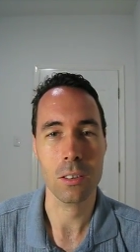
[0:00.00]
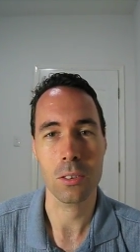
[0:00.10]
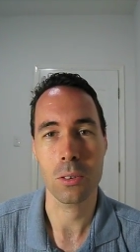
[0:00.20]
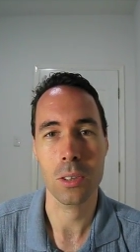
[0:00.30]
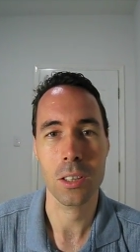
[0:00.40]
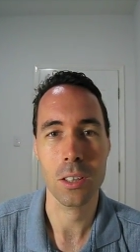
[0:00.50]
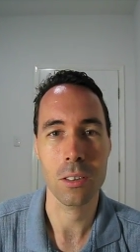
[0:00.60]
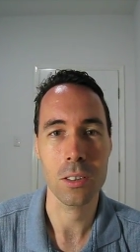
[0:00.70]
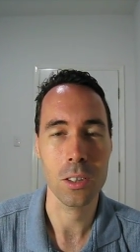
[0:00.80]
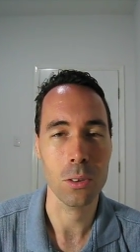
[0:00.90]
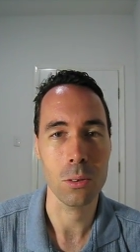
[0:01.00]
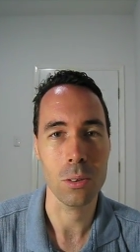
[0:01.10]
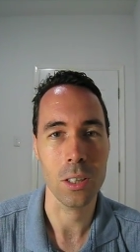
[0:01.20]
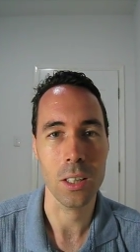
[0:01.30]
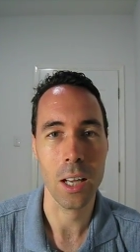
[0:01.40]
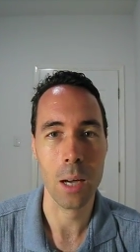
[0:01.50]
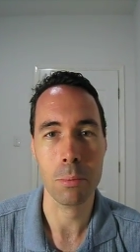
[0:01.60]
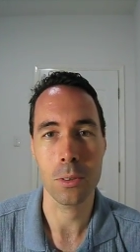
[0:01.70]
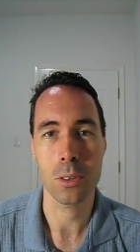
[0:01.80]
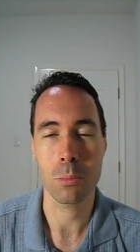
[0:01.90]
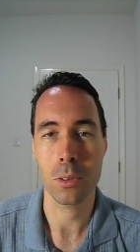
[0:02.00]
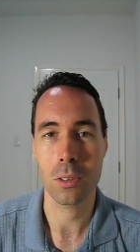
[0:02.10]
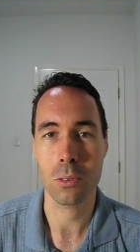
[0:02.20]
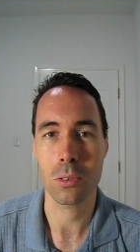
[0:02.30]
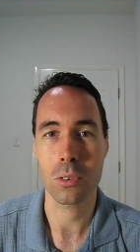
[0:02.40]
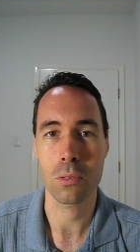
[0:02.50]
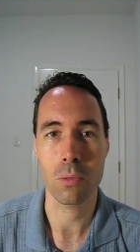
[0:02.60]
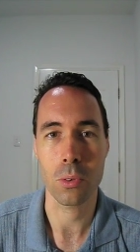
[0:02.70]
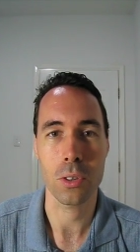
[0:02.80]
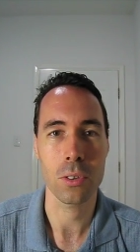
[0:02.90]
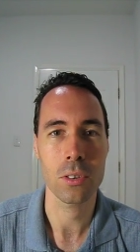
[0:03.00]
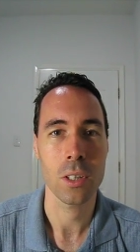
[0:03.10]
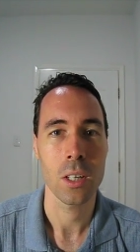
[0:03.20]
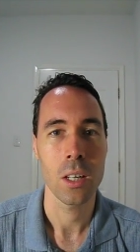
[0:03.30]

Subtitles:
although I can guarantee you it happens among locals and foreigners.